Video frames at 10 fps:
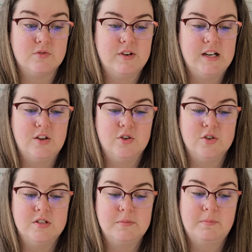a really
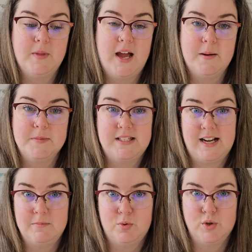good um,
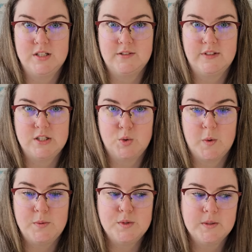selling point of this
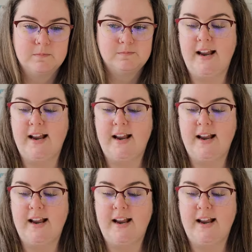quilt.